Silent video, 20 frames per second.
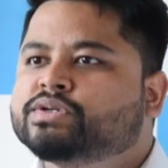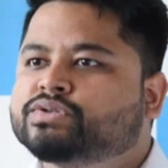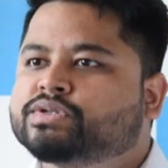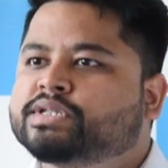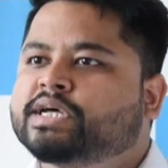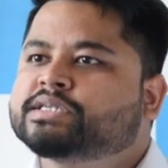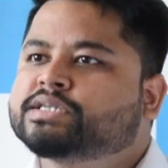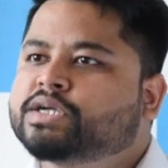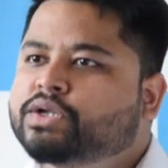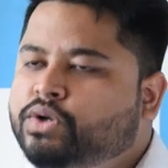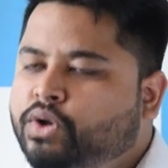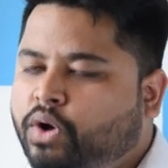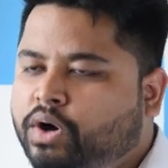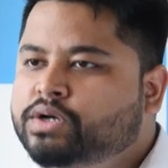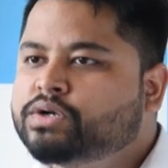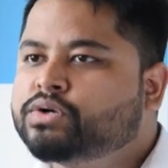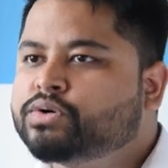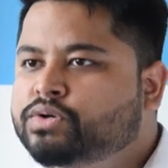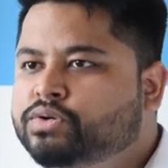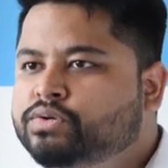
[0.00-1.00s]
So there's a
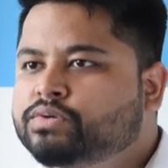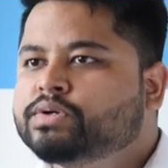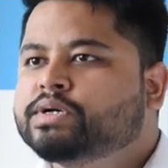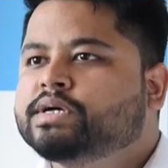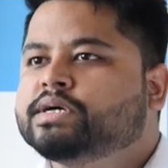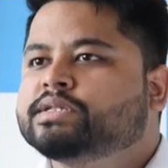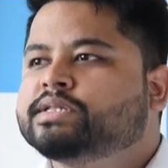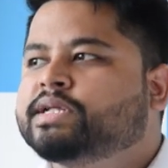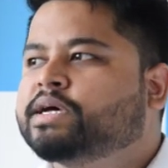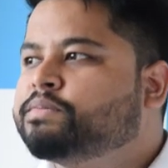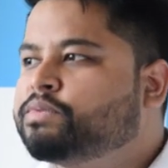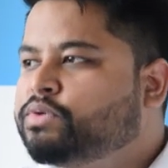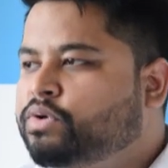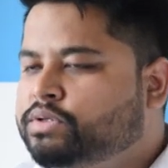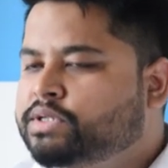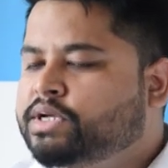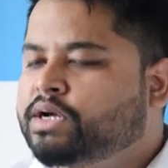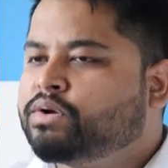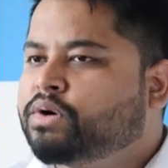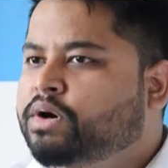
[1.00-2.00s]
lot to do. There,
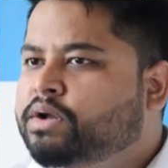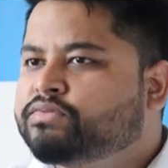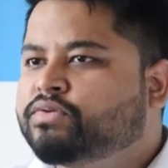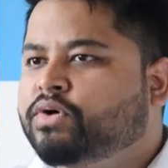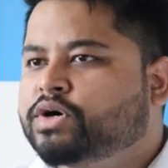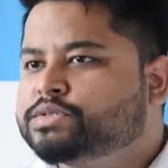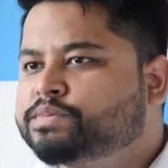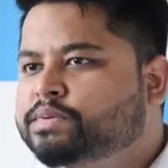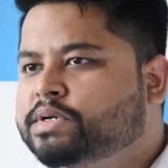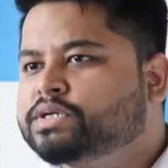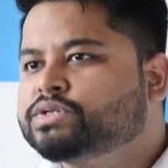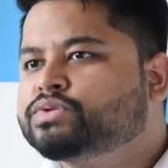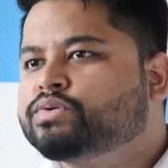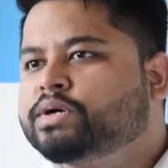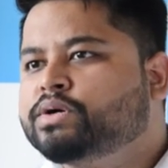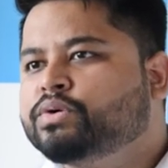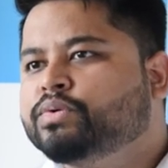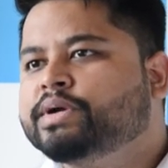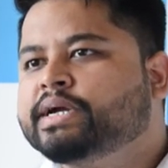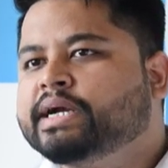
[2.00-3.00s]
there are a lot of hospitals who
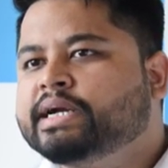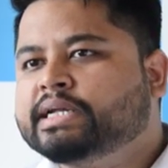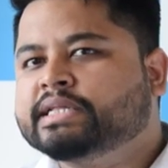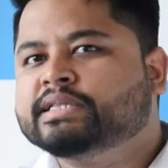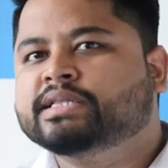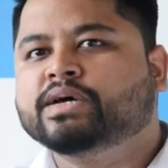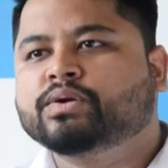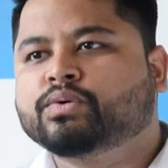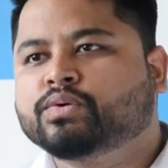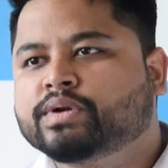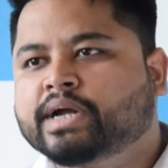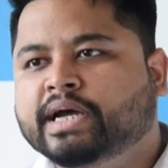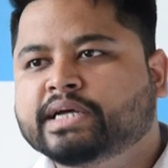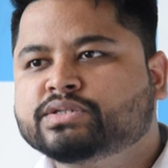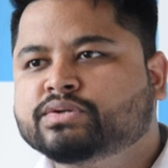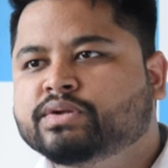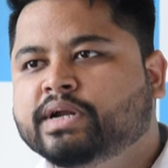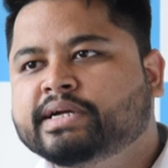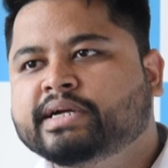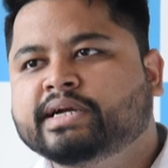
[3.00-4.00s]
are doing it in their own
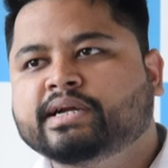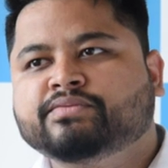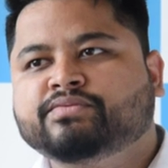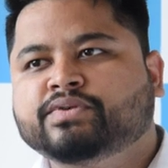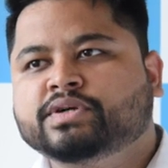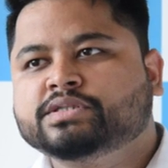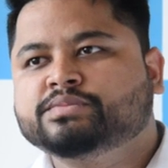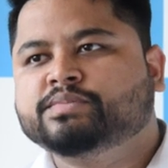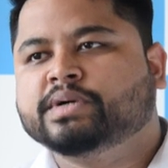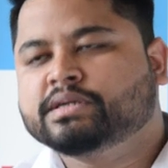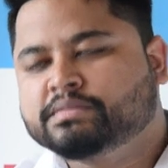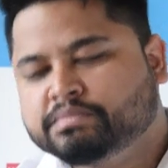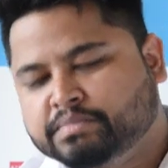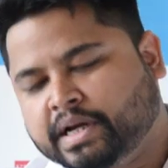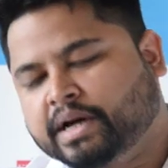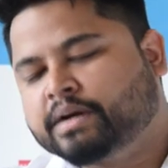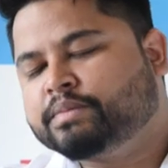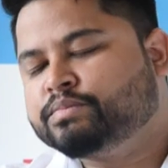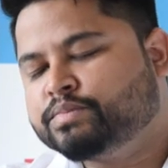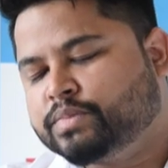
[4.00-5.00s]
isolated efforts, but
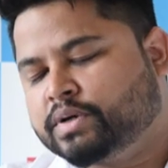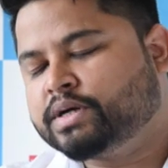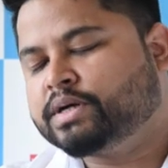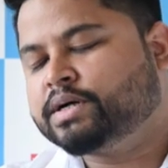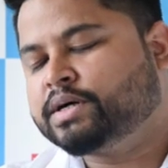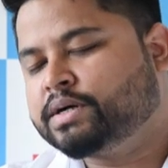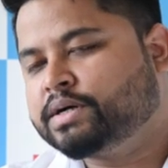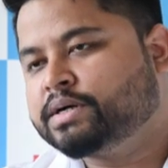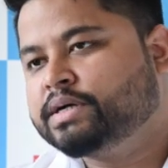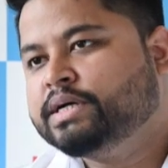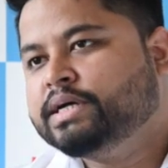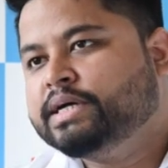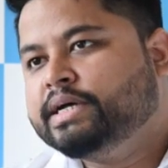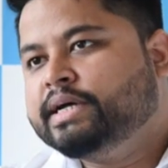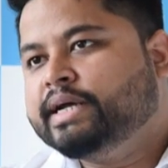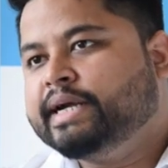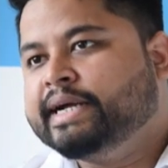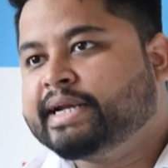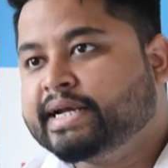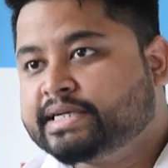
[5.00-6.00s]
yeah, uh,
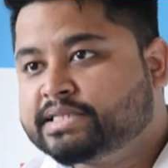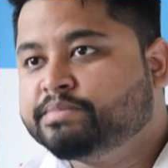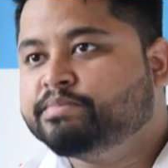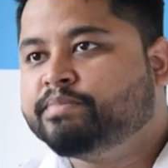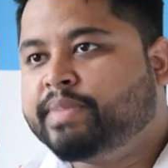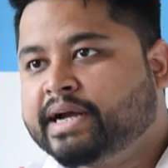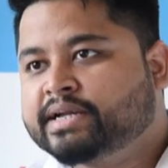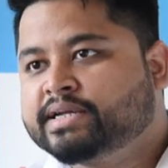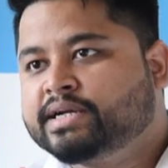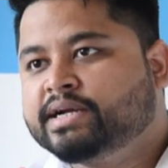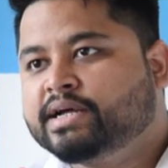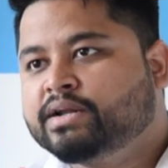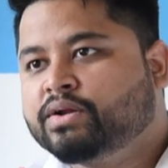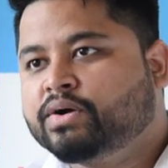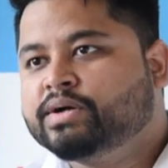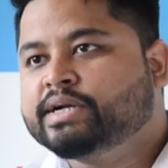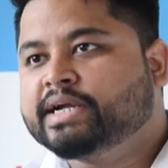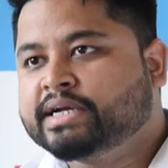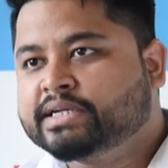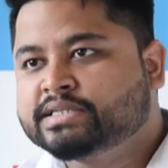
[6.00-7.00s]
it has impacted a
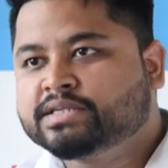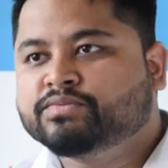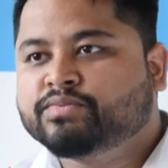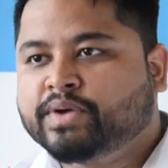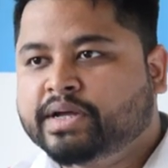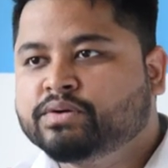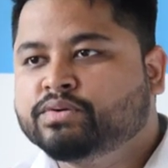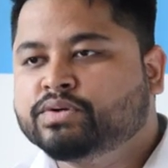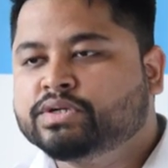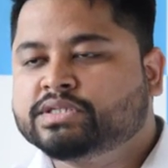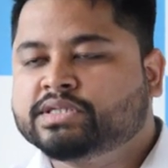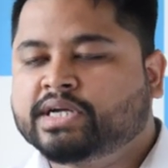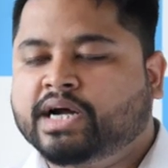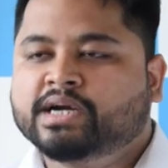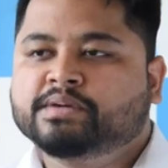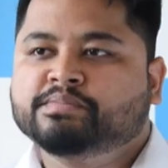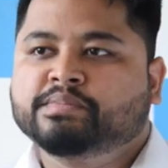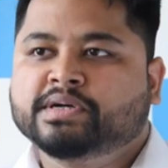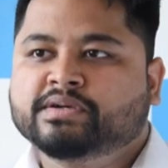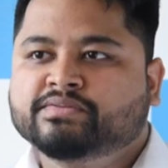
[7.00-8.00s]
lot. It is a very good
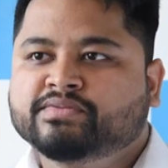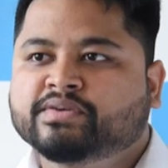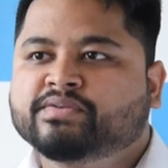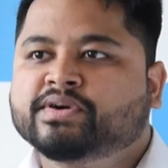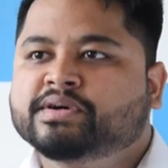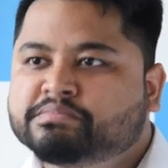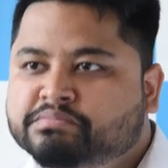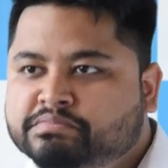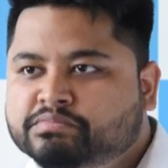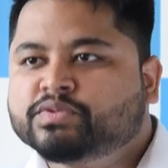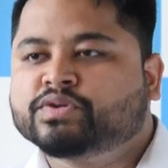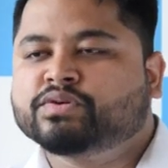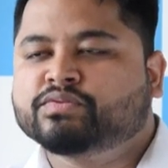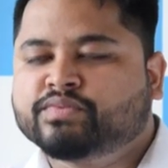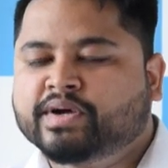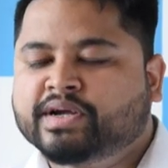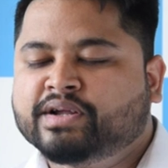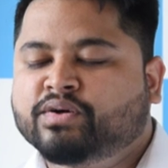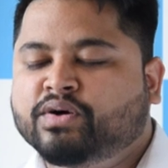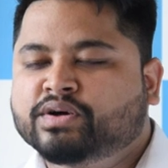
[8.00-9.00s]
start, but we have a you know
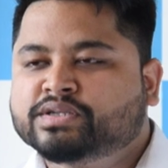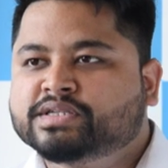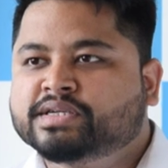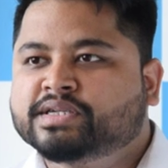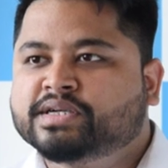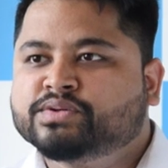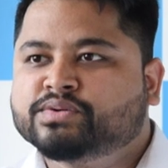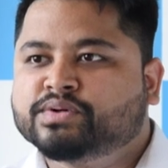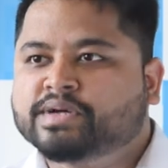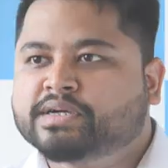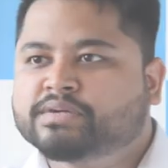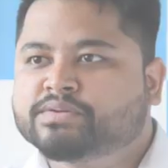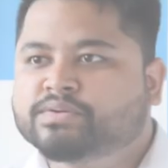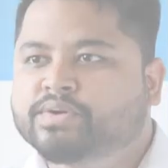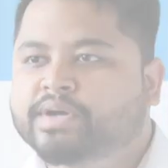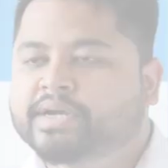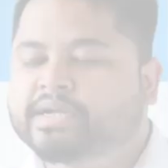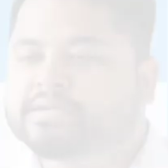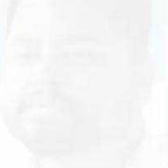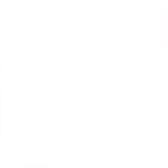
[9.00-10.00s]
very long journey to
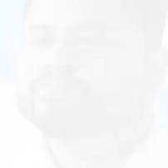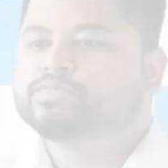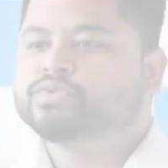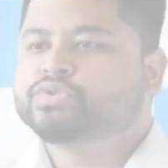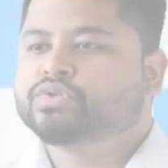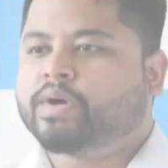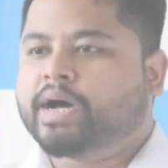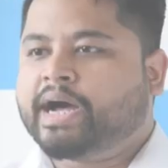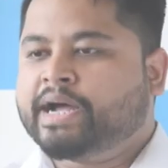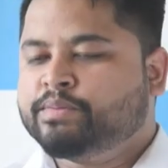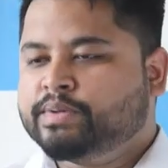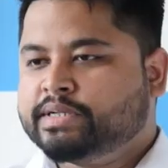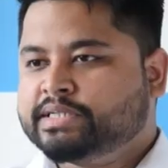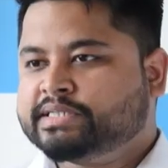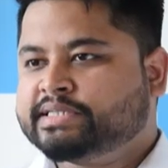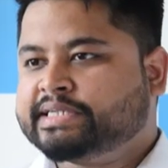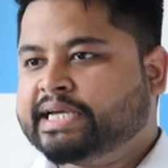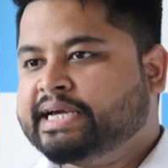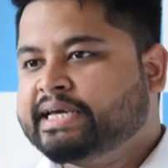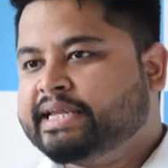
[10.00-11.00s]
go ahead. Um, so I will
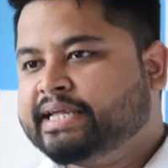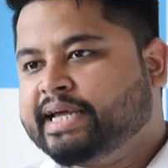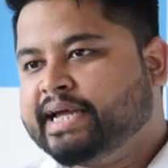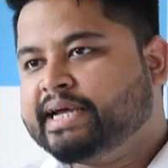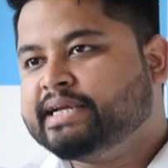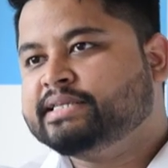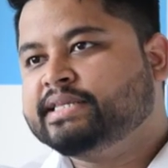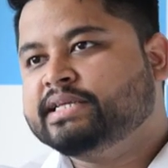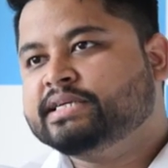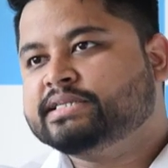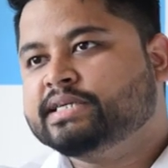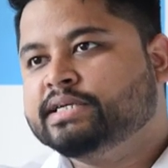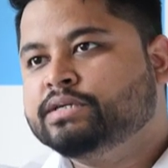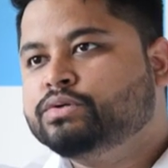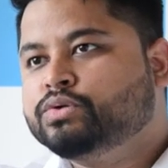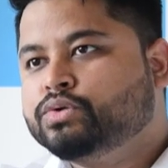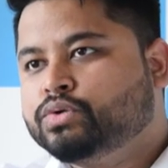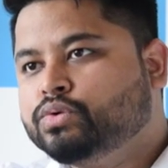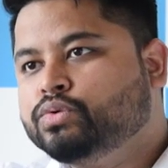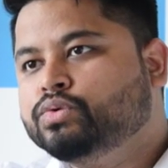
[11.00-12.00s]
segregate this
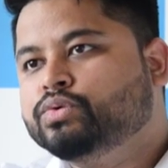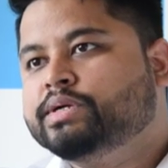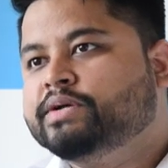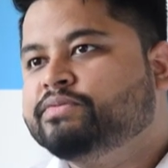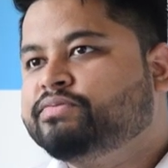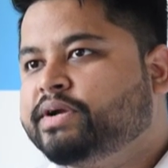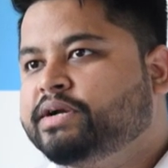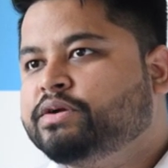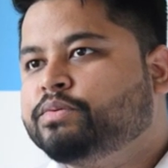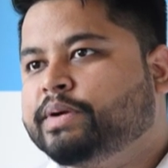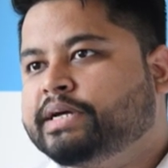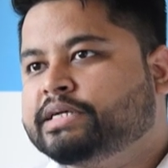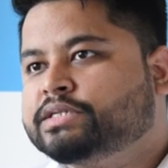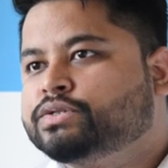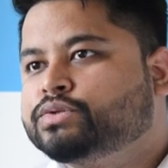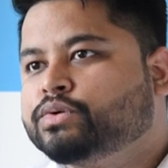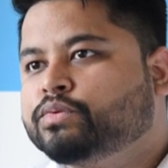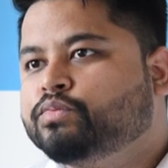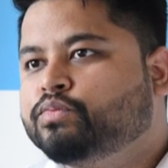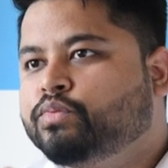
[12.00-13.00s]
in two different
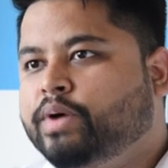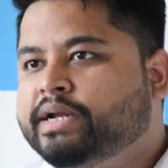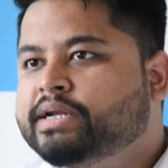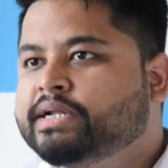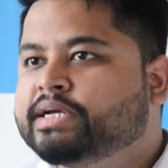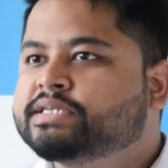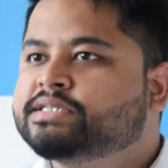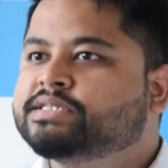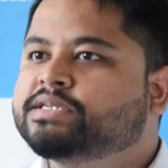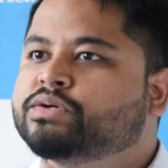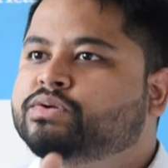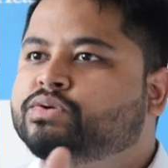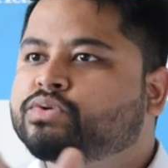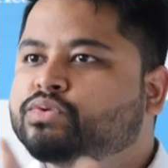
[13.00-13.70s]
ways. So one is the